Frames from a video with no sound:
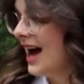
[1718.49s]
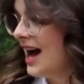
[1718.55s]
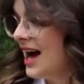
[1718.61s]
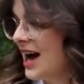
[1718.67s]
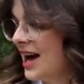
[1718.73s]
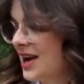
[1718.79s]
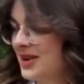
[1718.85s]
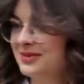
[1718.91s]

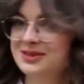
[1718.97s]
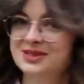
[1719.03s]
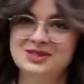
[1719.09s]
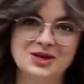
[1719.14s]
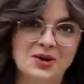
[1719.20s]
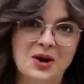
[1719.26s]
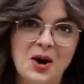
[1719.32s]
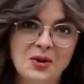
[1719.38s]
And I'm
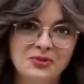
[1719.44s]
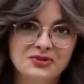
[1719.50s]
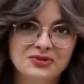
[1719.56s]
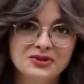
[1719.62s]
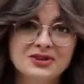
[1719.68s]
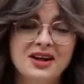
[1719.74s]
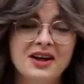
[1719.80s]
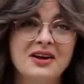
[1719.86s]
so
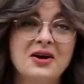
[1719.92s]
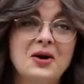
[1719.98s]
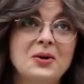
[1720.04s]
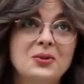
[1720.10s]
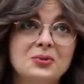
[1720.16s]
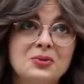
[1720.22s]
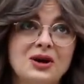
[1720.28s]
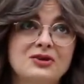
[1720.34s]
hopeful. I
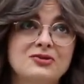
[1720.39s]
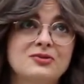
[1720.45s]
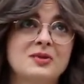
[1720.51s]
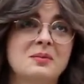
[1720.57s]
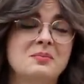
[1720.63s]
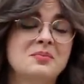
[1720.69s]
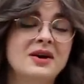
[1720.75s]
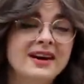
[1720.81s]
can't wait for
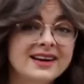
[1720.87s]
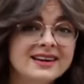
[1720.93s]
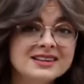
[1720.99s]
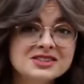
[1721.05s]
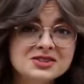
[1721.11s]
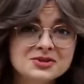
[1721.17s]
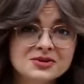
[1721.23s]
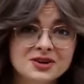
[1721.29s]
my pear
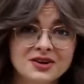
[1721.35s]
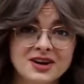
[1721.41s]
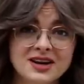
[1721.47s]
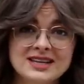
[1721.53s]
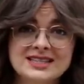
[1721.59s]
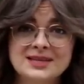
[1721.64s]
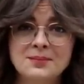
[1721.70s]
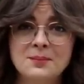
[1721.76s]
to grow
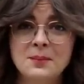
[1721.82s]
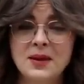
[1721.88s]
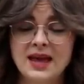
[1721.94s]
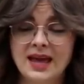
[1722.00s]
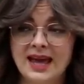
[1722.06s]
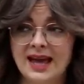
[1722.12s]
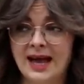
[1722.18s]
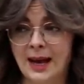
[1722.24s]
nice and
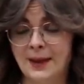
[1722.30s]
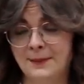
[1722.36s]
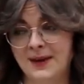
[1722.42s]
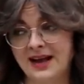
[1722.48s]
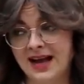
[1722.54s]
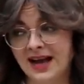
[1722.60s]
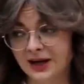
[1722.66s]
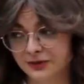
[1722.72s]
big, and
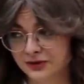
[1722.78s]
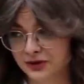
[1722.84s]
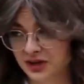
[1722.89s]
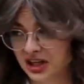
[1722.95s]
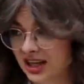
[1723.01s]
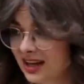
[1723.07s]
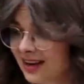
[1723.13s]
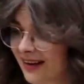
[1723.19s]
my
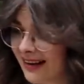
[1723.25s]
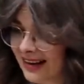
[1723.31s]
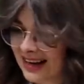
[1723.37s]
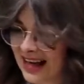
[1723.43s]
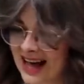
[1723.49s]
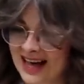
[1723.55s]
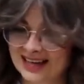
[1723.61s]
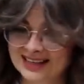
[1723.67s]
California
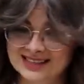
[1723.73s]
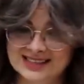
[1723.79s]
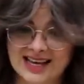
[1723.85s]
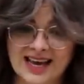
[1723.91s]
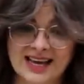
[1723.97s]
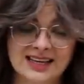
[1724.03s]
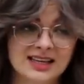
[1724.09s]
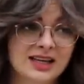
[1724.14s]
lilacs,
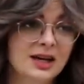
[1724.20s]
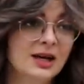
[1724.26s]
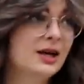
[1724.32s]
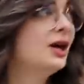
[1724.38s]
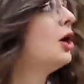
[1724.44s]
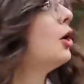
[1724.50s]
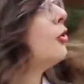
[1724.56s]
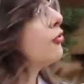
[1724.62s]
and
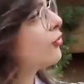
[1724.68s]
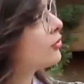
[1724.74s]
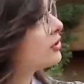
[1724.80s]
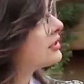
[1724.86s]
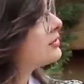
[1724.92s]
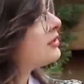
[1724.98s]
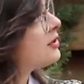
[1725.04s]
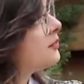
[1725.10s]
of
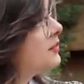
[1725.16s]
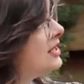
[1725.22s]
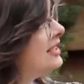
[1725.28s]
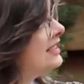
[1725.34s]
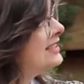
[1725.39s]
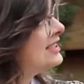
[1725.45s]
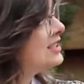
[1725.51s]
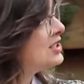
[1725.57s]
course for the
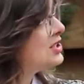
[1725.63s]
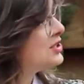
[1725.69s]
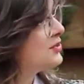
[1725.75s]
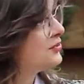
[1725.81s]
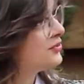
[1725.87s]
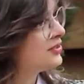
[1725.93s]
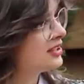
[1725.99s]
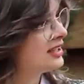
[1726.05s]
beeches to
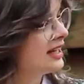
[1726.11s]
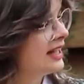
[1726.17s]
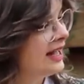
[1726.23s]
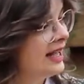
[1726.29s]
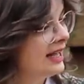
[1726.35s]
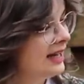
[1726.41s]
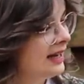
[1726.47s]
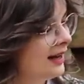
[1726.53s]
fill
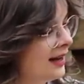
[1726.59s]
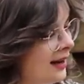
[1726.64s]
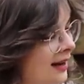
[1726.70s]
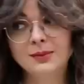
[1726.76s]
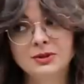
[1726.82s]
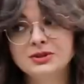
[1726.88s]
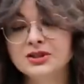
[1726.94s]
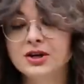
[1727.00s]
in.
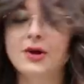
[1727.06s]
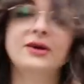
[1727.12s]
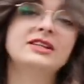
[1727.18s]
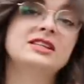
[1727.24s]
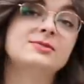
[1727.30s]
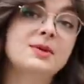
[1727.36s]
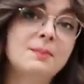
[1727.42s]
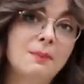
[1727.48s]
I'm also going
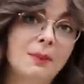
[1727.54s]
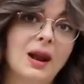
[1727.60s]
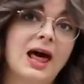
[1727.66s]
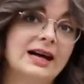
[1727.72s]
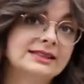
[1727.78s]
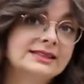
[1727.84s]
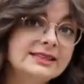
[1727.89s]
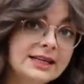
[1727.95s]
to be
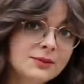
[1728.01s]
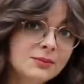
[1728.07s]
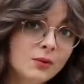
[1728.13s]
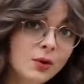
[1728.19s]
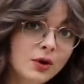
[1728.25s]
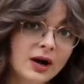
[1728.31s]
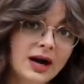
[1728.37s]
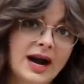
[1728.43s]
planting
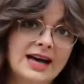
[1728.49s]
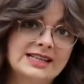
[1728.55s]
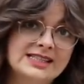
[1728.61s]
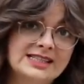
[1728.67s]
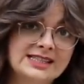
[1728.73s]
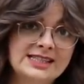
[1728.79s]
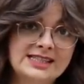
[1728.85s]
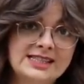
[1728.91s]
more
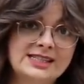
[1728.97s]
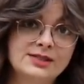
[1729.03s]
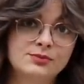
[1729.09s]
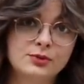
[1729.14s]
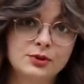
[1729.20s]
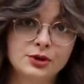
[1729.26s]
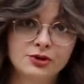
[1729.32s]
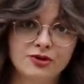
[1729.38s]
as the season
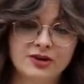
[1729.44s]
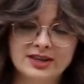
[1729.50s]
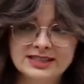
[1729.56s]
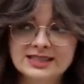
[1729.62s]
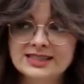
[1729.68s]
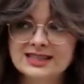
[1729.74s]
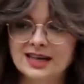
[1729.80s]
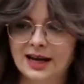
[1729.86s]

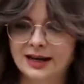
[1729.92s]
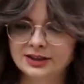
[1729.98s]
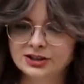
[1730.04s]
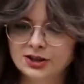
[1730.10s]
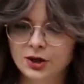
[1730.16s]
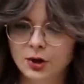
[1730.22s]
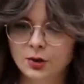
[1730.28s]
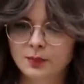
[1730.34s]
progresses. I like
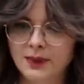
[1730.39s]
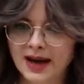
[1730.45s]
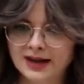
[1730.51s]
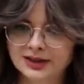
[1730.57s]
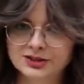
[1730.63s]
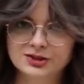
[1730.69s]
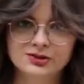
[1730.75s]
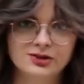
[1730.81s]
to go
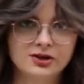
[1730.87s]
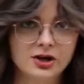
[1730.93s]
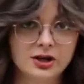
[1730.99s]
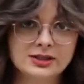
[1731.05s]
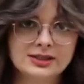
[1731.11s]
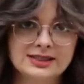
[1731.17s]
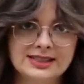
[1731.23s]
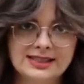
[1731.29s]
back to the
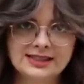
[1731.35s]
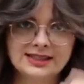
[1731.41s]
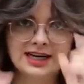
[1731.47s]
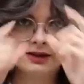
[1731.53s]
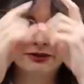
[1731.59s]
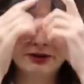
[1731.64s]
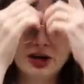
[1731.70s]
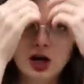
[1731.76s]
garden center
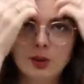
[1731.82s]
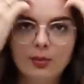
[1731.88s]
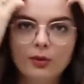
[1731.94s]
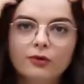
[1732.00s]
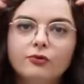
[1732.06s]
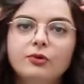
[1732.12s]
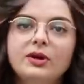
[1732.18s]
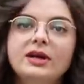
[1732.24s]
every
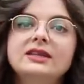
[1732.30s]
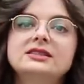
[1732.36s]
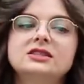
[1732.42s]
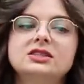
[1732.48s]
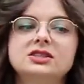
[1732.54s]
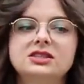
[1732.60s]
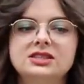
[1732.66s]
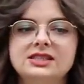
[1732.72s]
couple of weeks
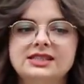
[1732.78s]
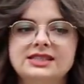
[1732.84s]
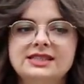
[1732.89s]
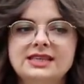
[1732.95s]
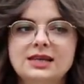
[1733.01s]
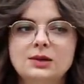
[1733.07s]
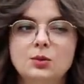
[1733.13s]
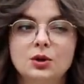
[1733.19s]
just to just
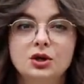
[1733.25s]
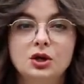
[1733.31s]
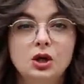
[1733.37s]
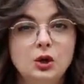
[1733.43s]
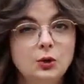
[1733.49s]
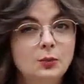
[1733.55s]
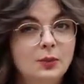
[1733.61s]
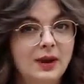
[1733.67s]
see what
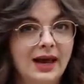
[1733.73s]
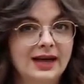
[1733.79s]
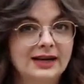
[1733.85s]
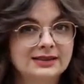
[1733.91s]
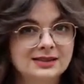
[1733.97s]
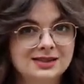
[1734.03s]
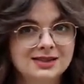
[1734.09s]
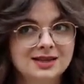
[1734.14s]
new
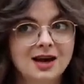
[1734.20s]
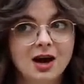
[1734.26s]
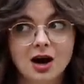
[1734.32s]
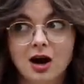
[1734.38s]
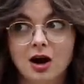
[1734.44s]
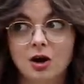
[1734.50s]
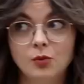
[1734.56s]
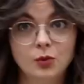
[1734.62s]
plants
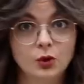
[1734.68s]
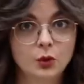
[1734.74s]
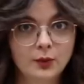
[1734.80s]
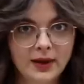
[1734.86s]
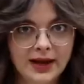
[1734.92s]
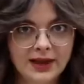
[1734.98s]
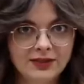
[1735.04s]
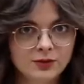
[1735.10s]
are
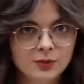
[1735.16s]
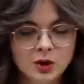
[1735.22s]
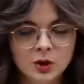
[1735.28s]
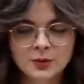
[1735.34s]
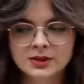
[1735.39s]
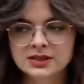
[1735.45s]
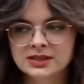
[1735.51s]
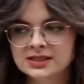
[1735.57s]
blooming at the
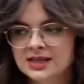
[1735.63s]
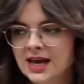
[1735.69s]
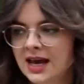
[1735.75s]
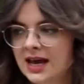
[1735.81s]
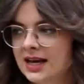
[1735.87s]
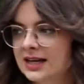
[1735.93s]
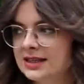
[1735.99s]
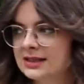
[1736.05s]
moment,
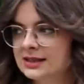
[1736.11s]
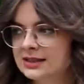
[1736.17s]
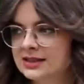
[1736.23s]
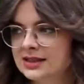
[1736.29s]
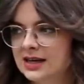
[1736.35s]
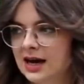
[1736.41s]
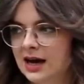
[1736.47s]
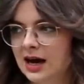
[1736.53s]

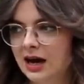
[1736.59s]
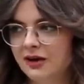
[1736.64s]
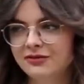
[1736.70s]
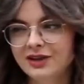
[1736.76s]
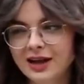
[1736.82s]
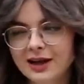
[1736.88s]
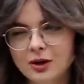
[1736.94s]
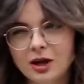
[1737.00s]
because I
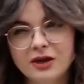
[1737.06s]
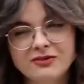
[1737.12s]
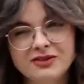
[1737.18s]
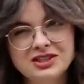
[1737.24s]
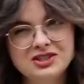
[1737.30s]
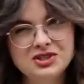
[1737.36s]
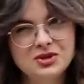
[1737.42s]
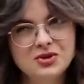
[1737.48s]
feel like if
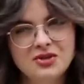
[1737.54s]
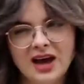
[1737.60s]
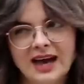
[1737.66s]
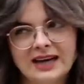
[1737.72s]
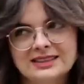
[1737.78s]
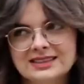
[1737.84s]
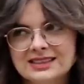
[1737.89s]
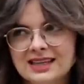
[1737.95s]
I do
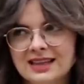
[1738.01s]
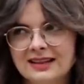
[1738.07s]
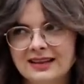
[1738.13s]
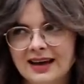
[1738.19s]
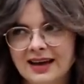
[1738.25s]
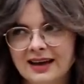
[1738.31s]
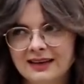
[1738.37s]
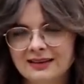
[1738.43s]
that,
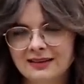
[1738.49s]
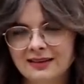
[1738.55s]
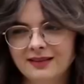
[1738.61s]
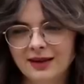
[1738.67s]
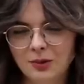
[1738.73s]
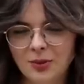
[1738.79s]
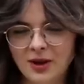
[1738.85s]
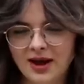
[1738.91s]
then
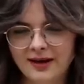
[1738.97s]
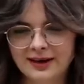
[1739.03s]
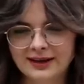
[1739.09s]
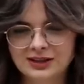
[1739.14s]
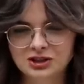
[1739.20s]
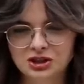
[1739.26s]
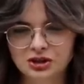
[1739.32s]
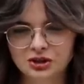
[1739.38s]
that way I
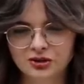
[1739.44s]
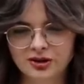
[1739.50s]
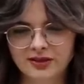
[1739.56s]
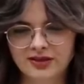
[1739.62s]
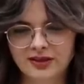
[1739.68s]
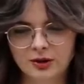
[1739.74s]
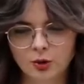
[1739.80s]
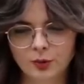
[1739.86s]
can ensure
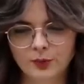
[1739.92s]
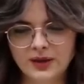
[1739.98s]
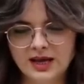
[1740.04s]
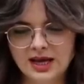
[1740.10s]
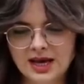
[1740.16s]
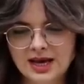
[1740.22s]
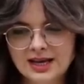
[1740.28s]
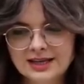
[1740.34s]
that there will
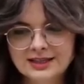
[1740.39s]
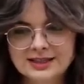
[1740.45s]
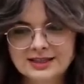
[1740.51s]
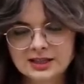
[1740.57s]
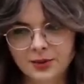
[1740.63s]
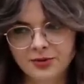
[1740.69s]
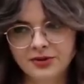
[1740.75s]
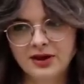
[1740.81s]
be
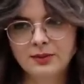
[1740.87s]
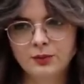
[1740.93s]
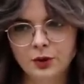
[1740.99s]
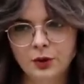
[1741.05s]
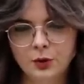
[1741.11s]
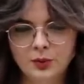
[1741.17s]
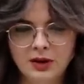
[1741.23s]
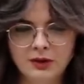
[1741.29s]
something
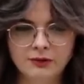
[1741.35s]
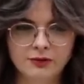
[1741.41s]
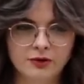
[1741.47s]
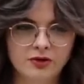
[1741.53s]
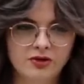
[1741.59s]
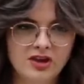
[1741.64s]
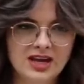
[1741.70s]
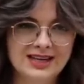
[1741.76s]
blooming
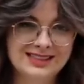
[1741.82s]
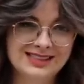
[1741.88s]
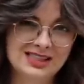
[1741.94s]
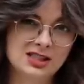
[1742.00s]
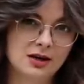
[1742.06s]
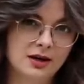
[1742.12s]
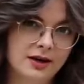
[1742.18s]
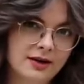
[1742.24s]
for the
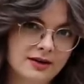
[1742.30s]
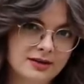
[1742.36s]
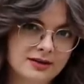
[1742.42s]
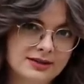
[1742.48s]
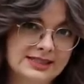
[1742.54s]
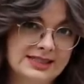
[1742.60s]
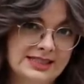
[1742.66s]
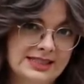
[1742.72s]

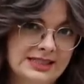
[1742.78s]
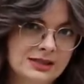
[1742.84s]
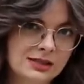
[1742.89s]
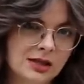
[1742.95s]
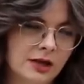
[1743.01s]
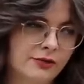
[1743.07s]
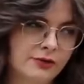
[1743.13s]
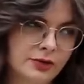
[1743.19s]
entire season,
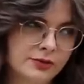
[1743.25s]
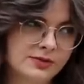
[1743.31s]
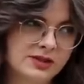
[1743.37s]
like from